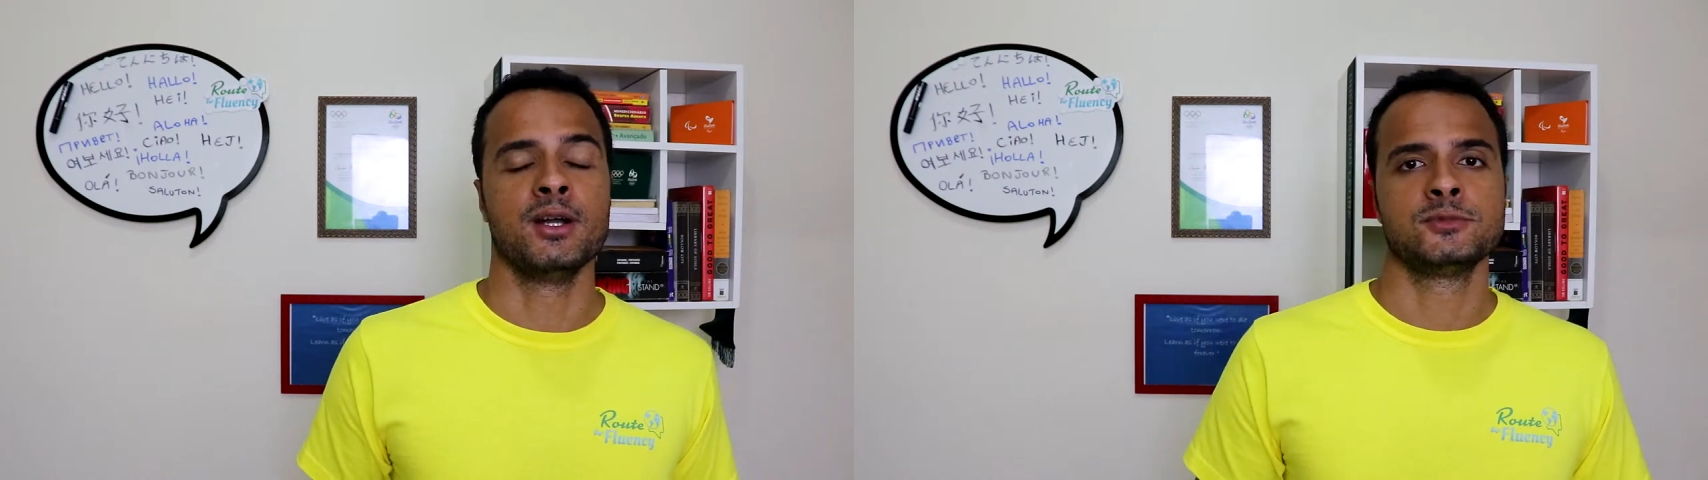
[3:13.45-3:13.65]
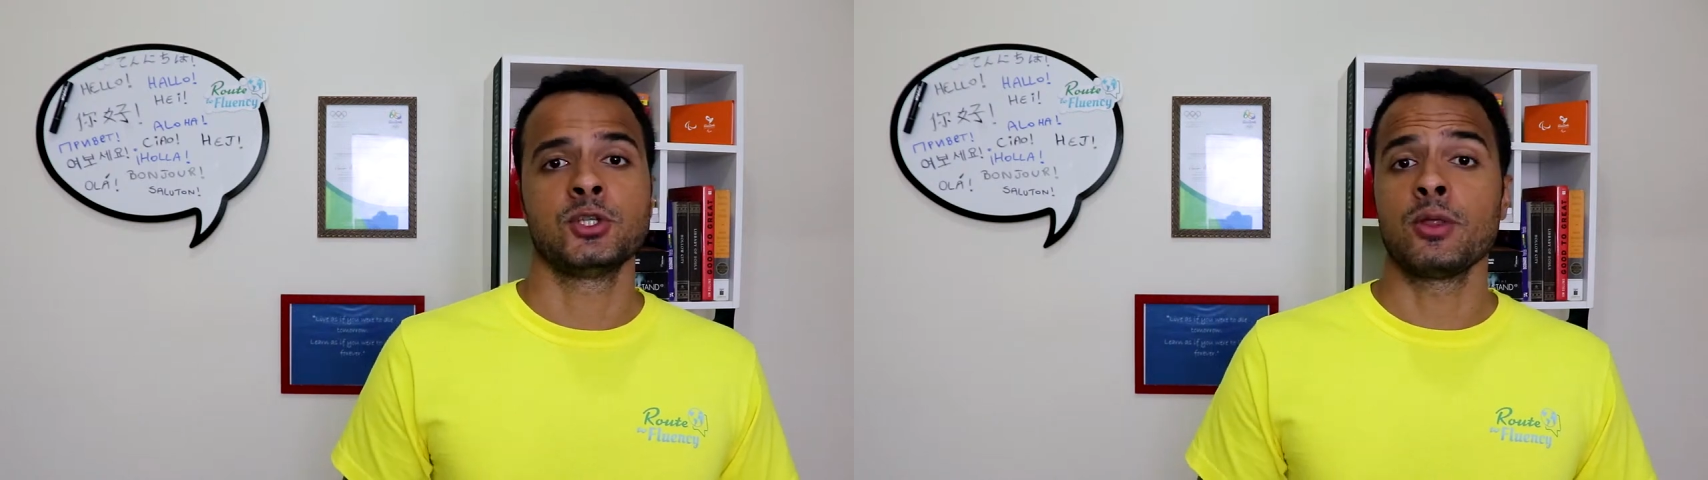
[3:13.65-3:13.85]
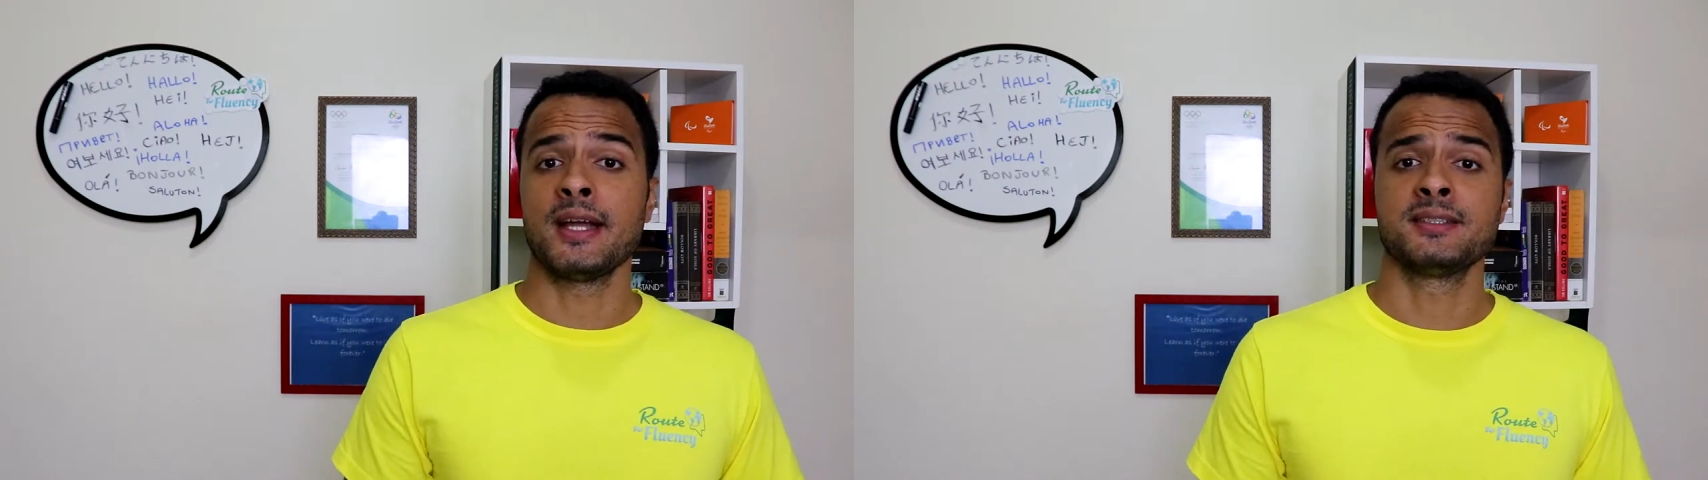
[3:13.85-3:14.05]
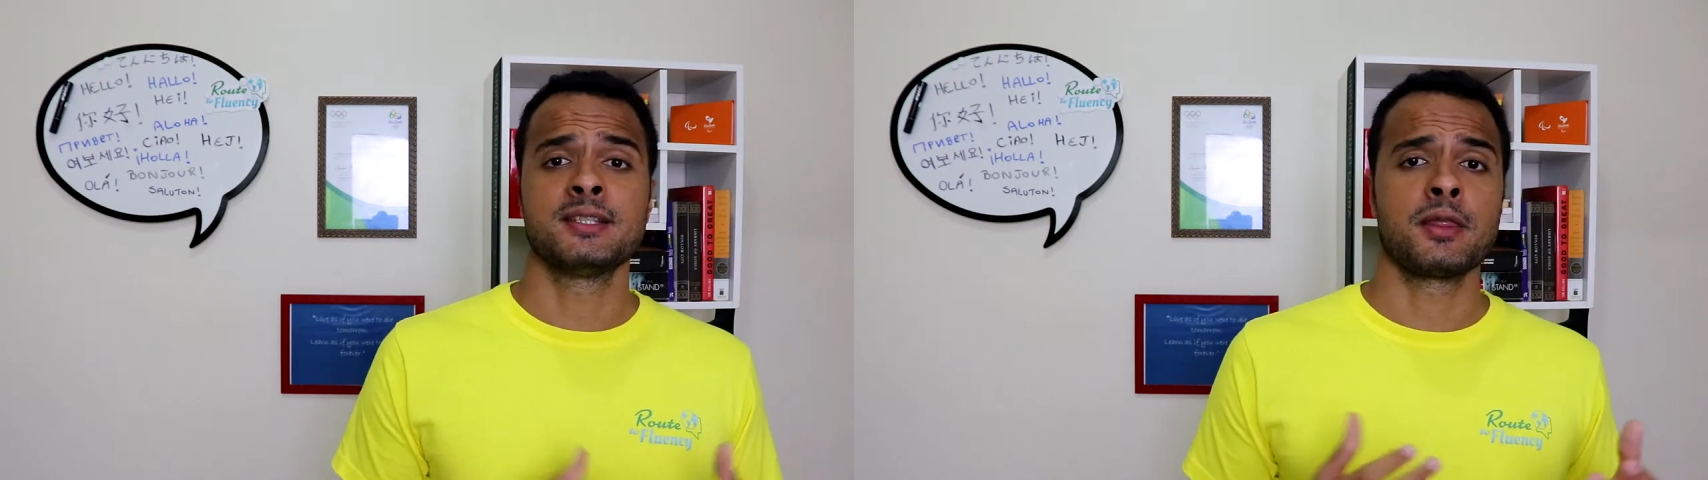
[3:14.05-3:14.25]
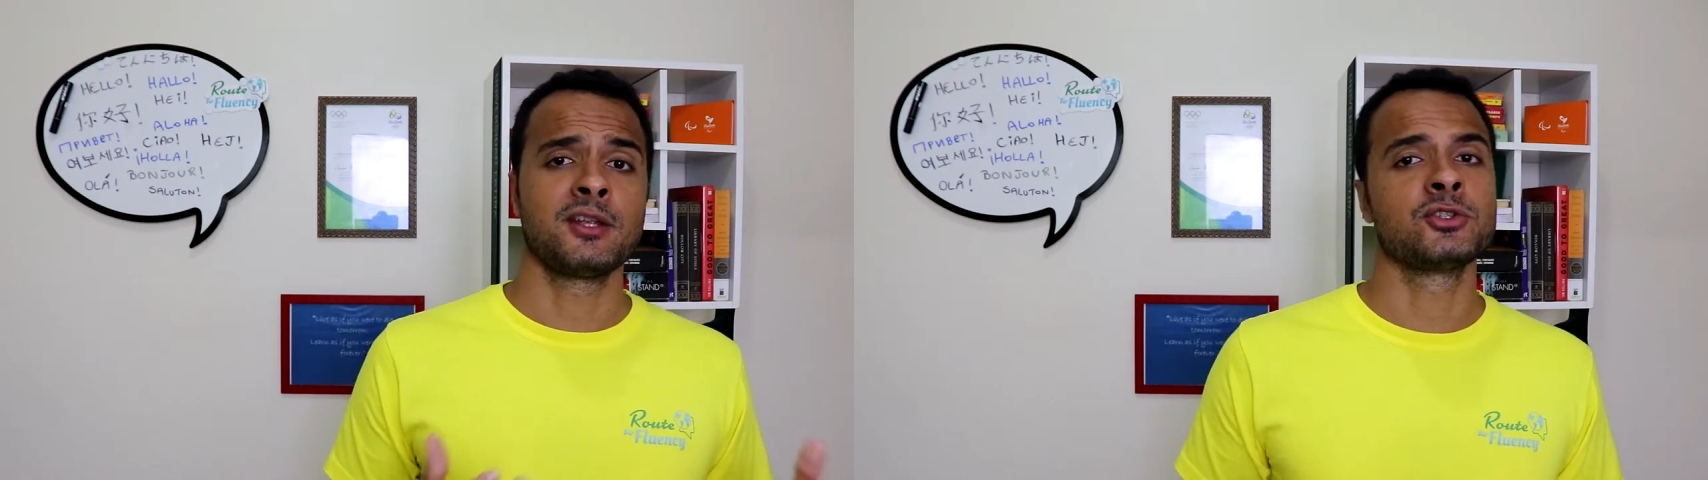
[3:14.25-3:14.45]
So that's
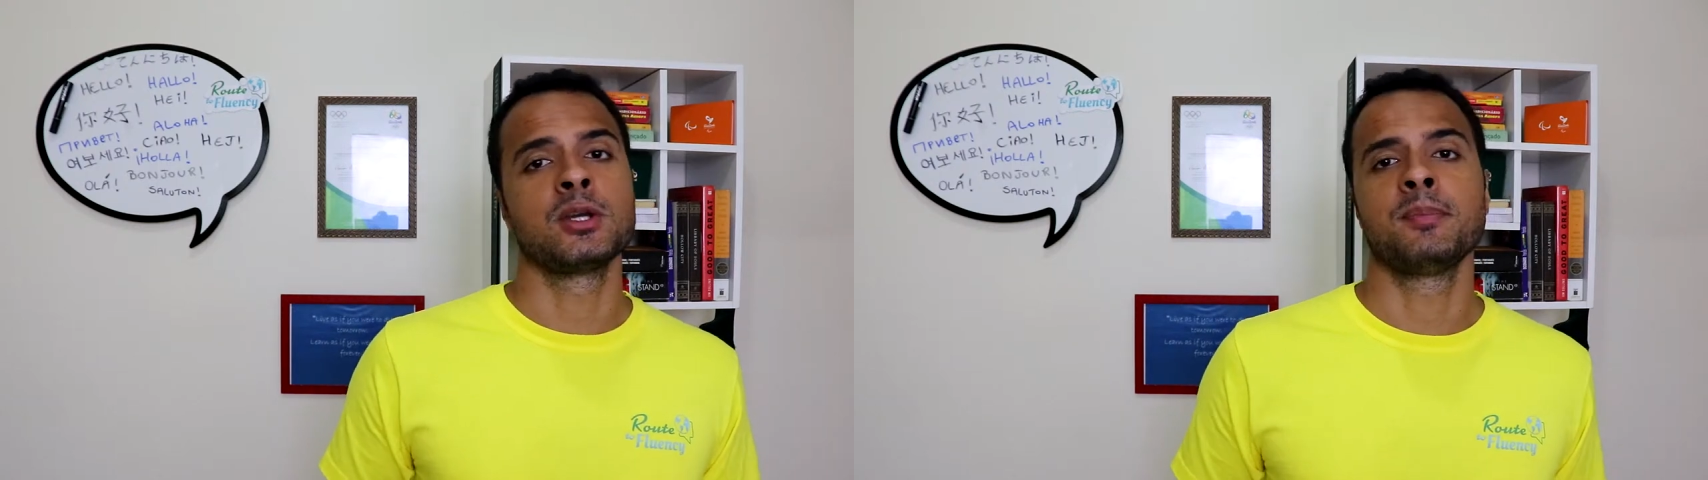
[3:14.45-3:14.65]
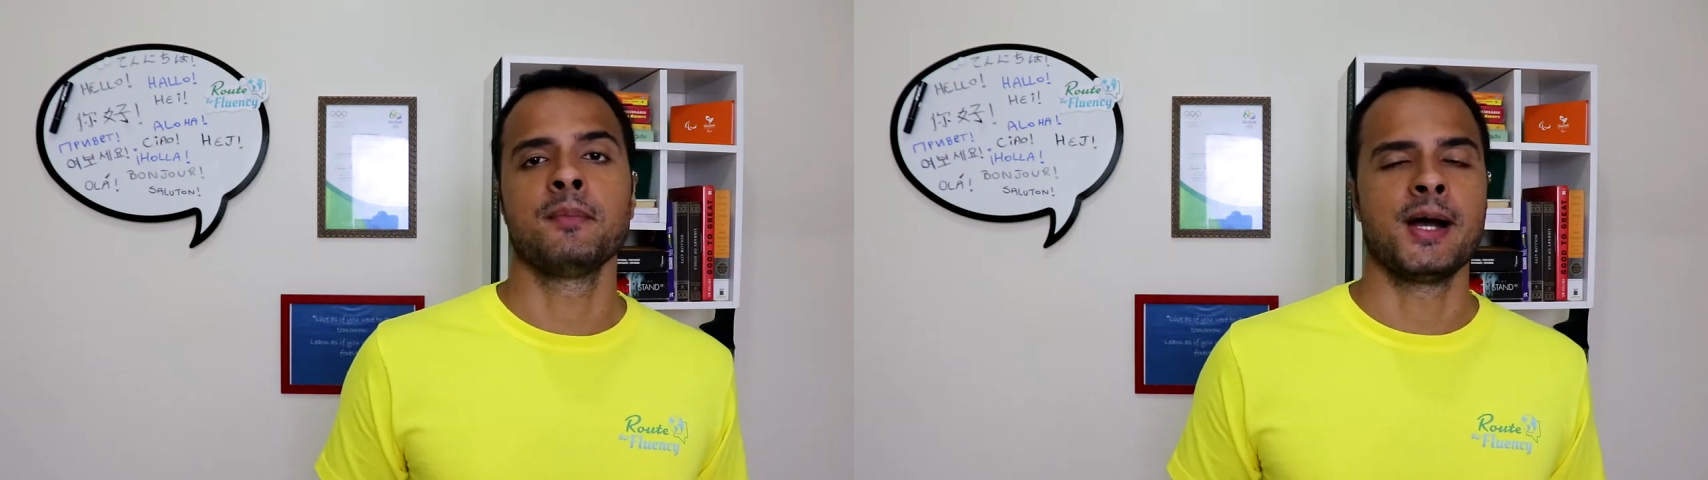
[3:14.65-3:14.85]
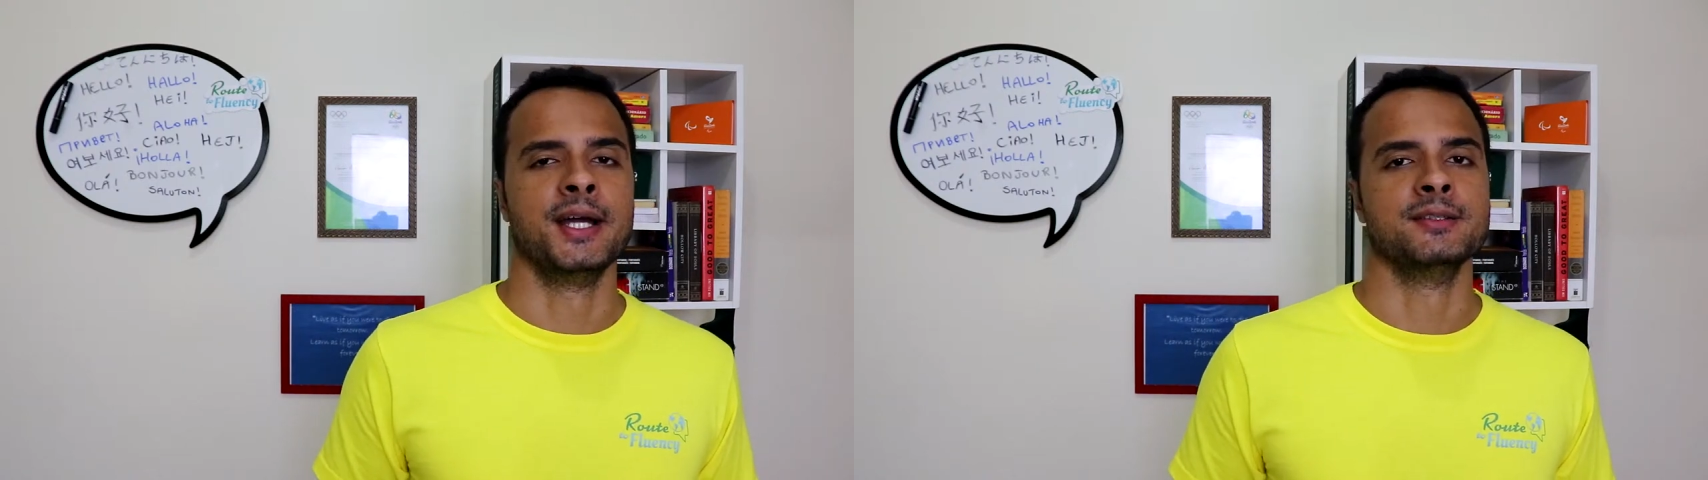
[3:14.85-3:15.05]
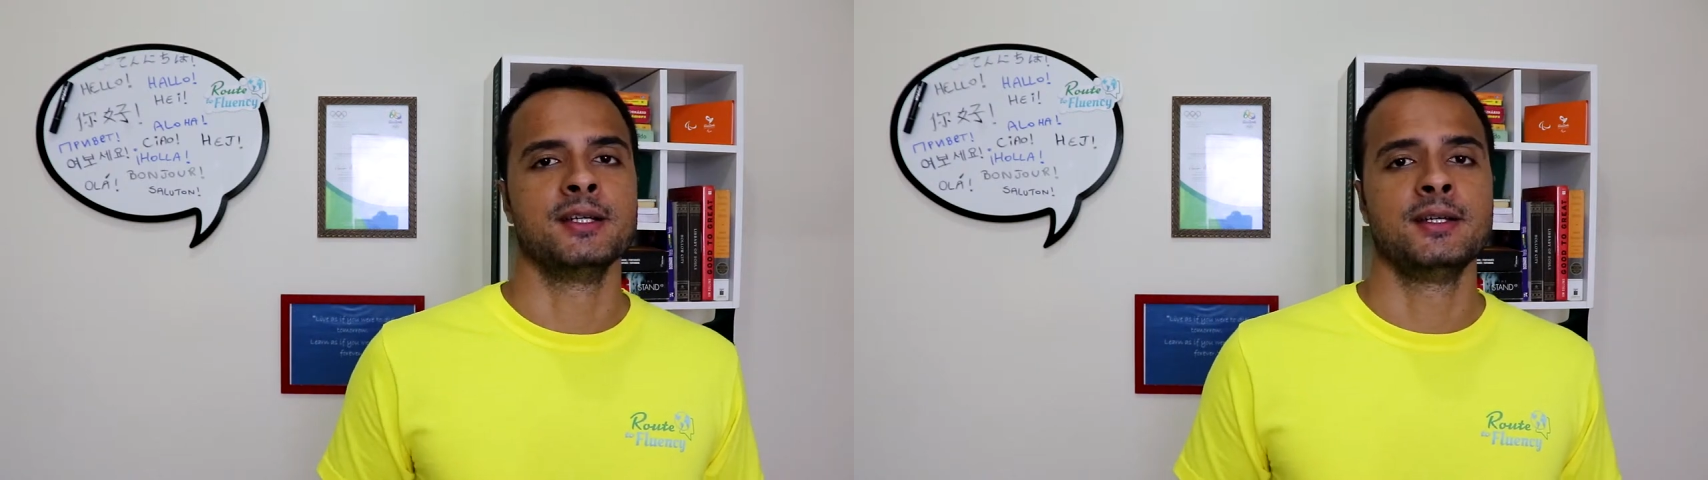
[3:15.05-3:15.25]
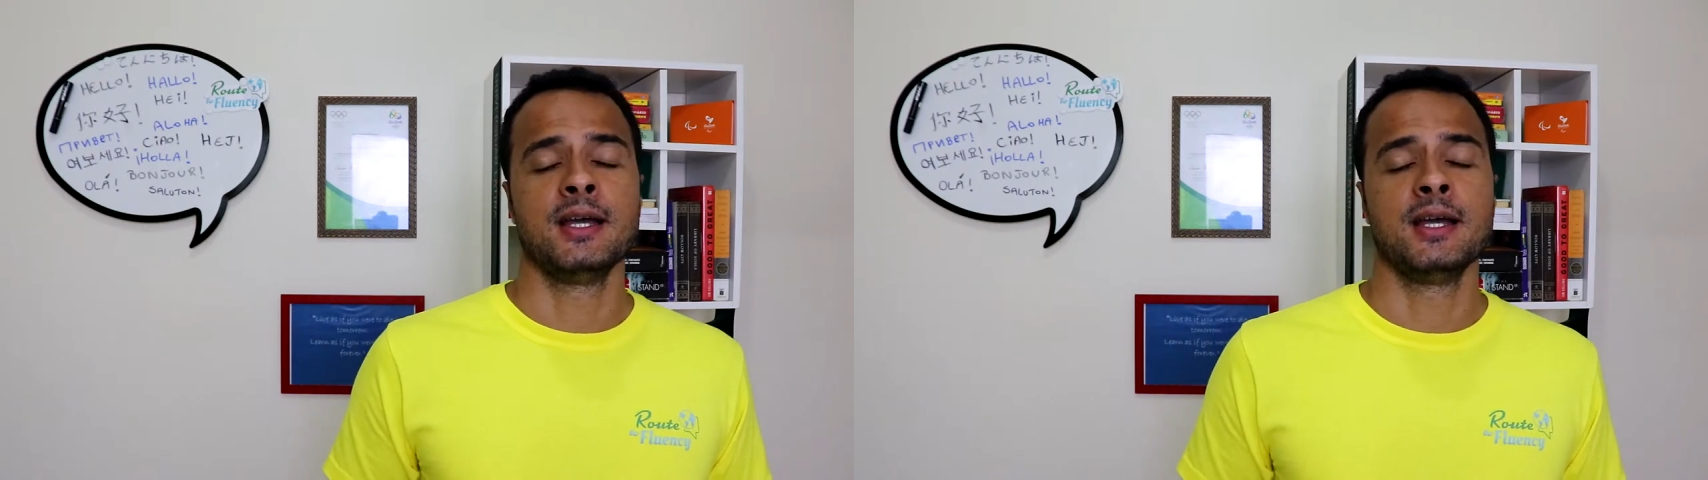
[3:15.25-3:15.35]
something to keep in mind.